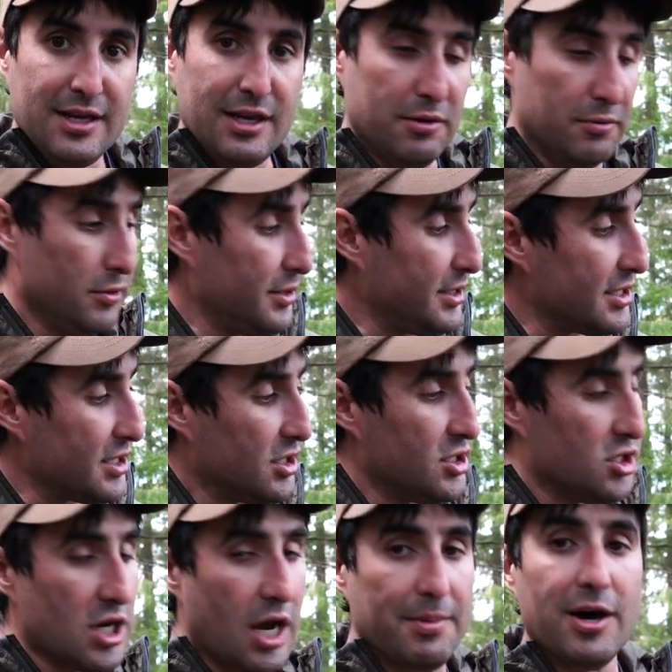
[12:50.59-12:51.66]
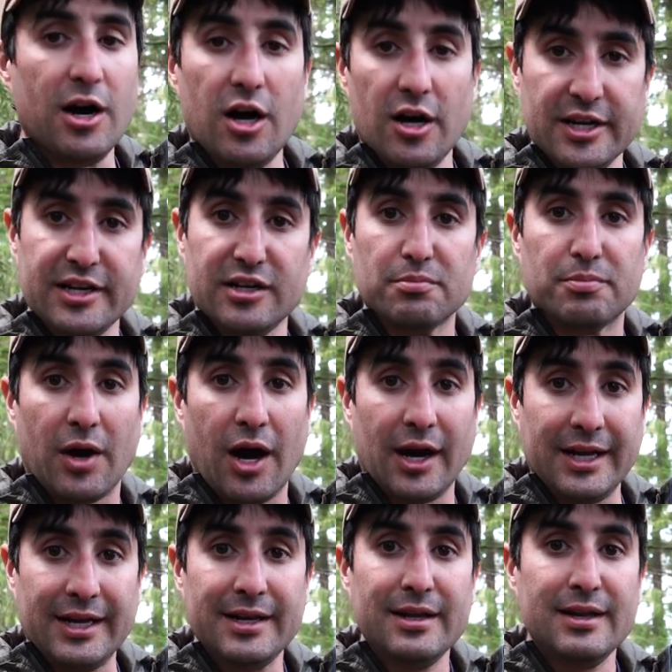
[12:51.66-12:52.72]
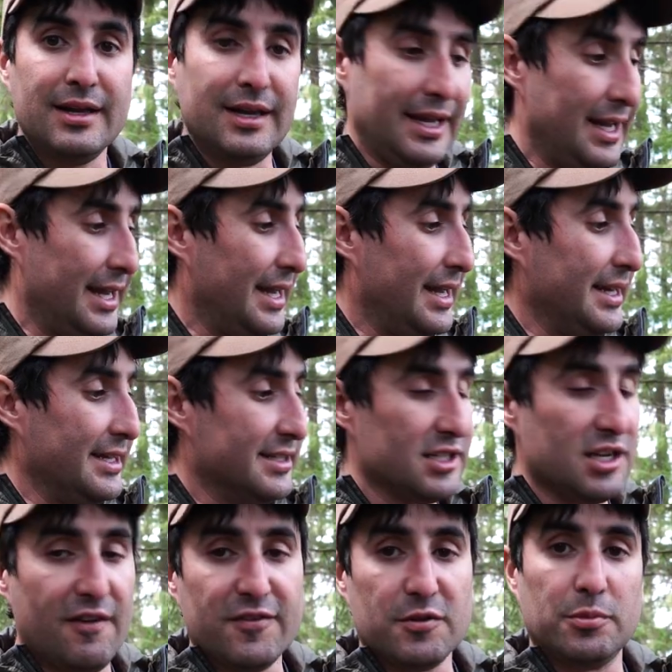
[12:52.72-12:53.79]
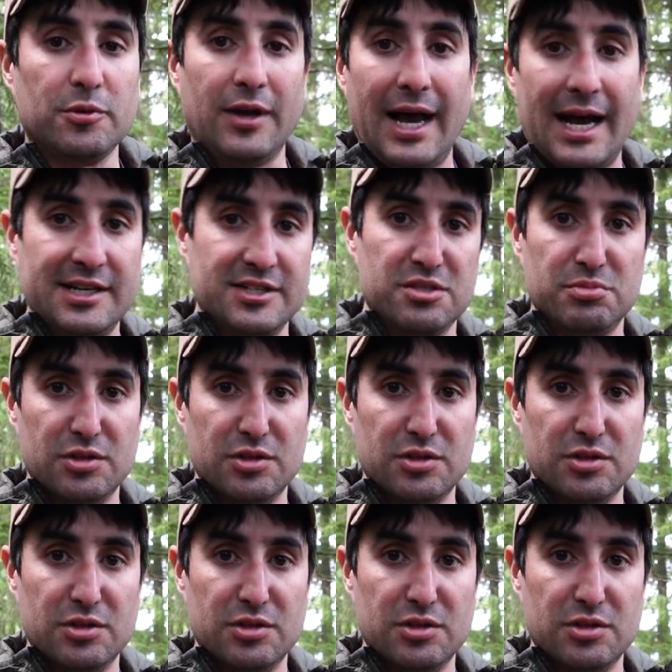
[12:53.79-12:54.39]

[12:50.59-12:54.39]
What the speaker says: it really does a good job hugging your body and it's comfortable as you